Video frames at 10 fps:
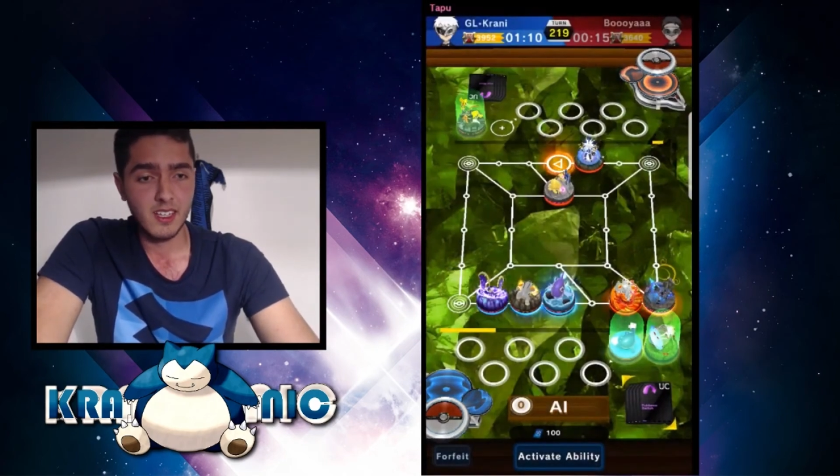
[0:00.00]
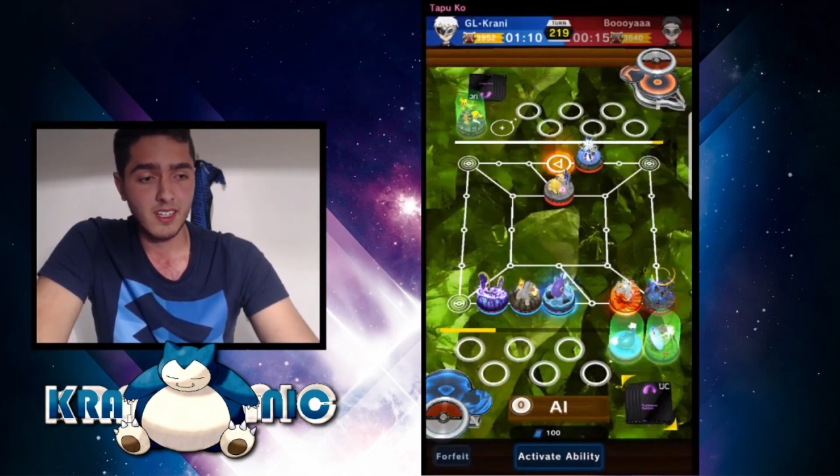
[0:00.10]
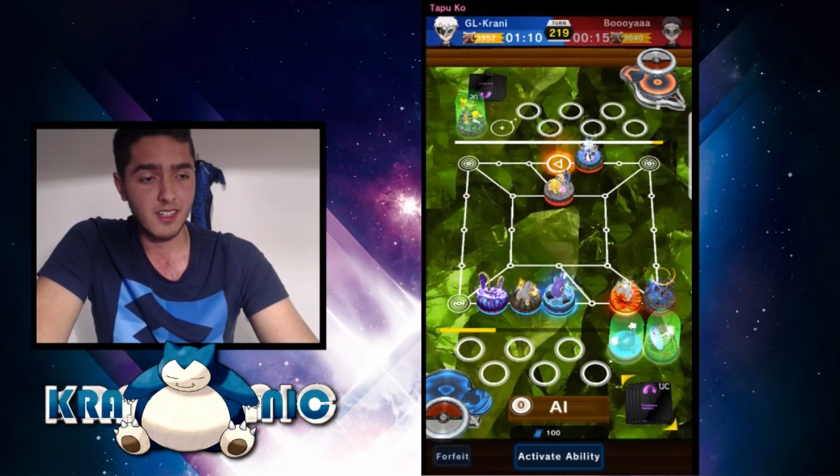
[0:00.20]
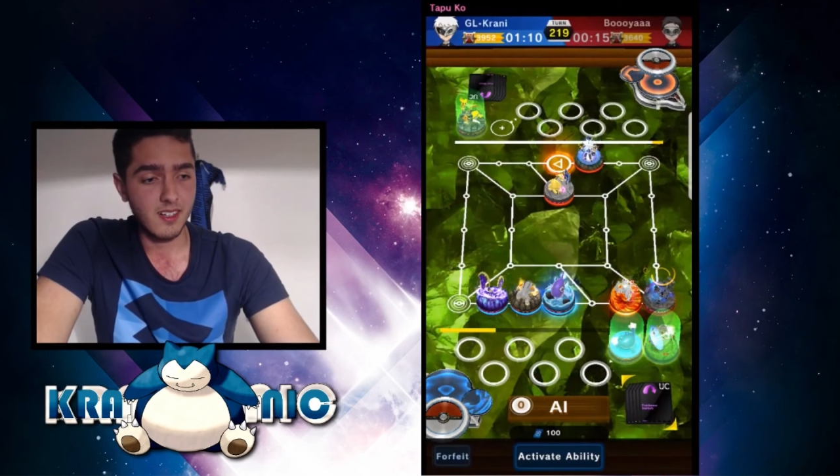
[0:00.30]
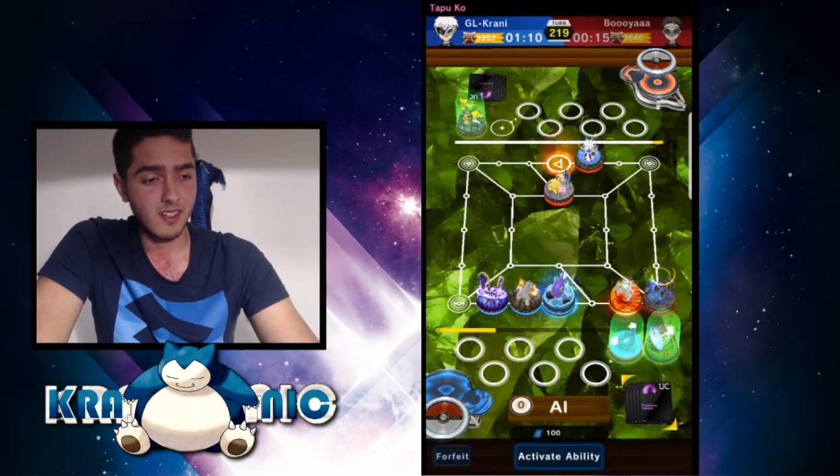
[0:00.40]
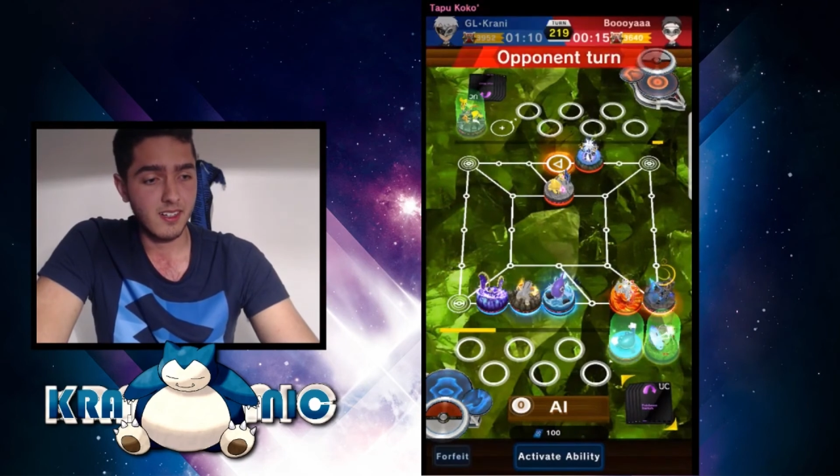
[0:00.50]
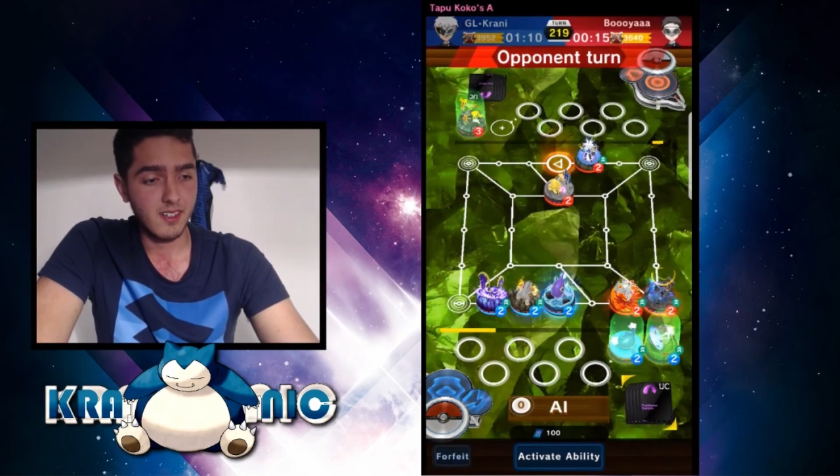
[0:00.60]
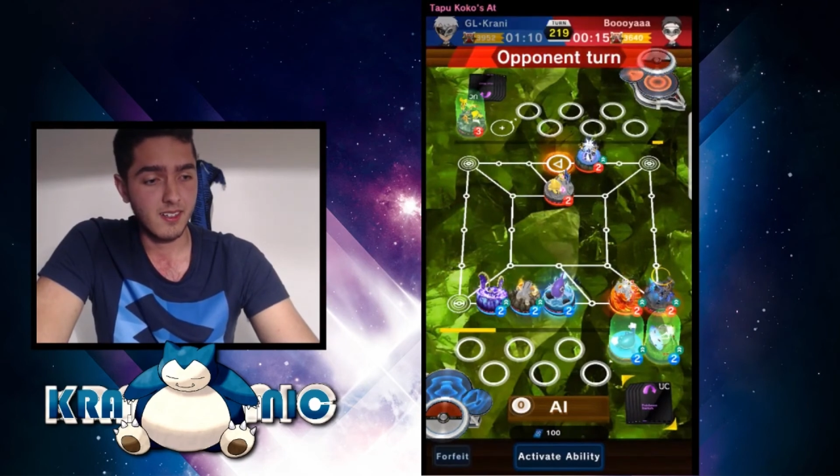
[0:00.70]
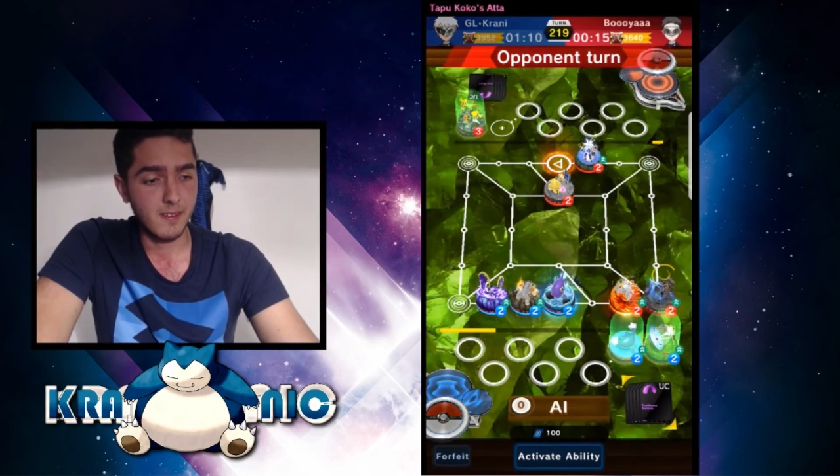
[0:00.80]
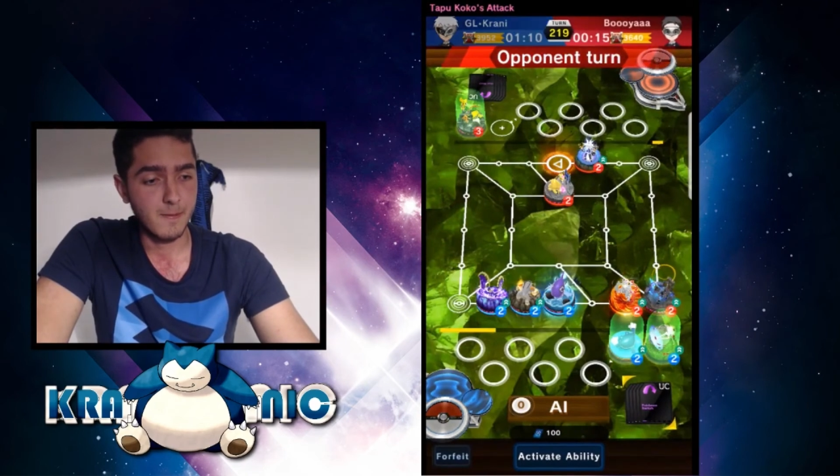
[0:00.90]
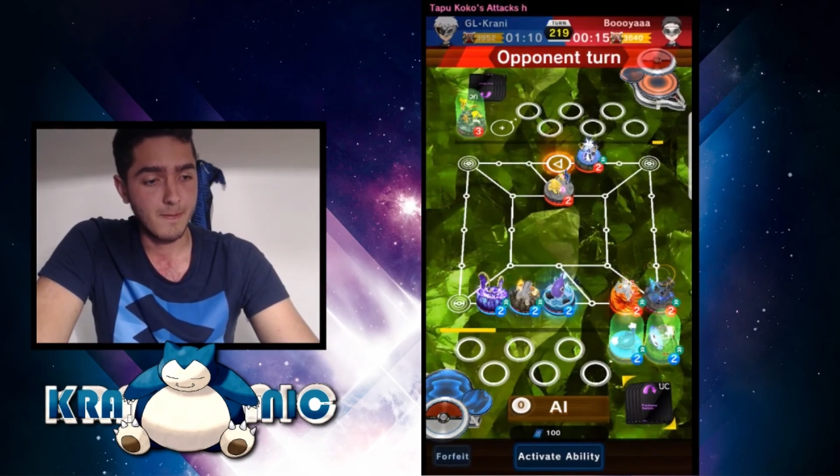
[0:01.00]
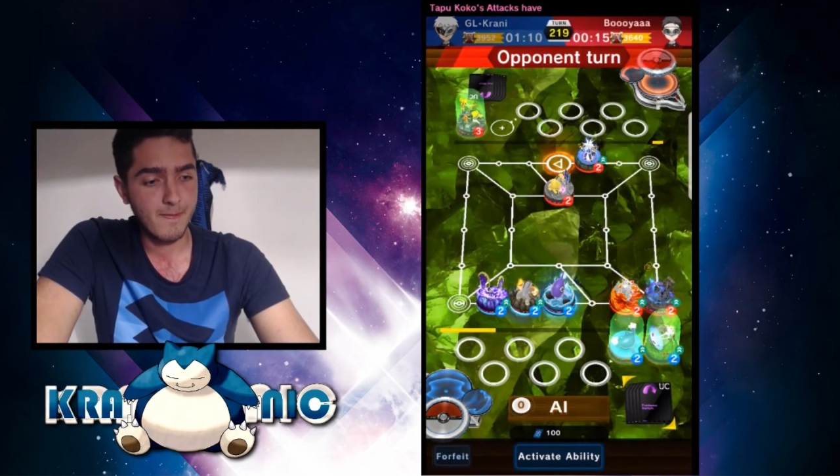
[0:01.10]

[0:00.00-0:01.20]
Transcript: Um,